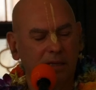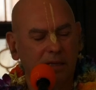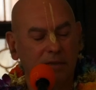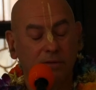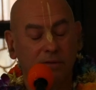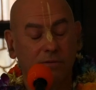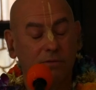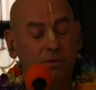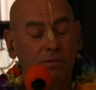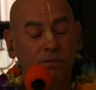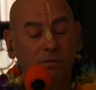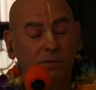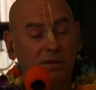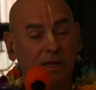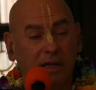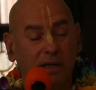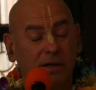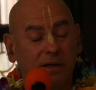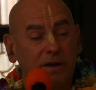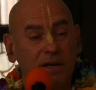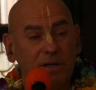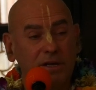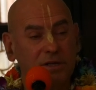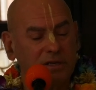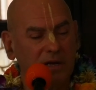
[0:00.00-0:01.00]
through the
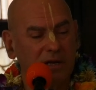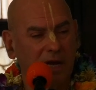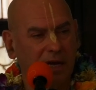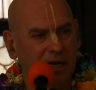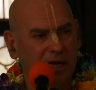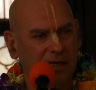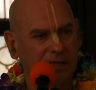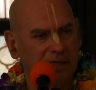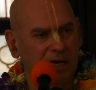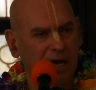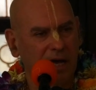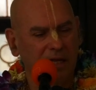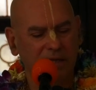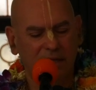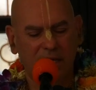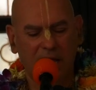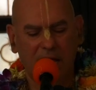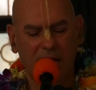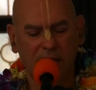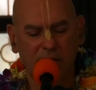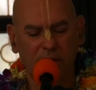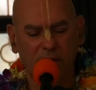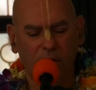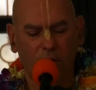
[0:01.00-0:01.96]
Krishna Katha, then